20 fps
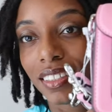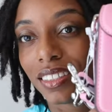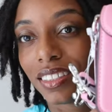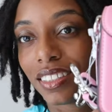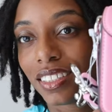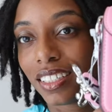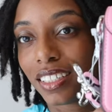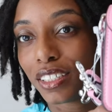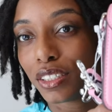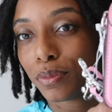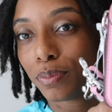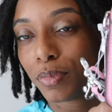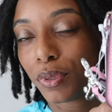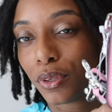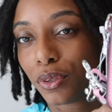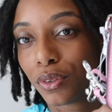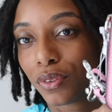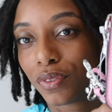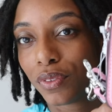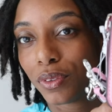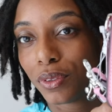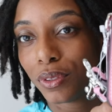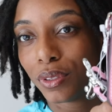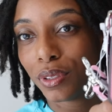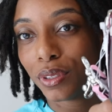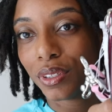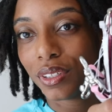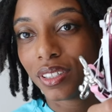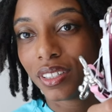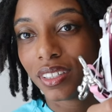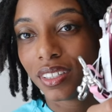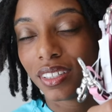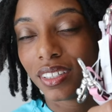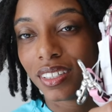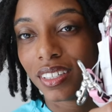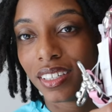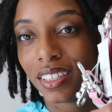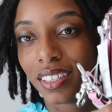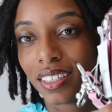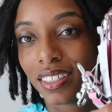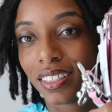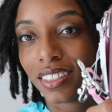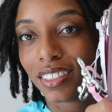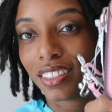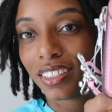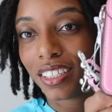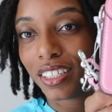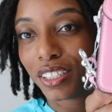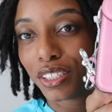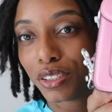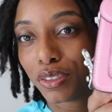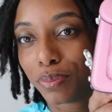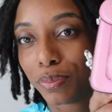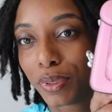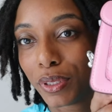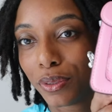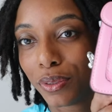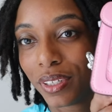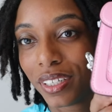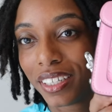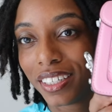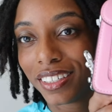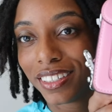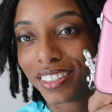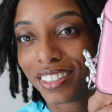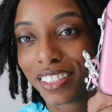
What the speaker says: She is beautiful. She is beauty.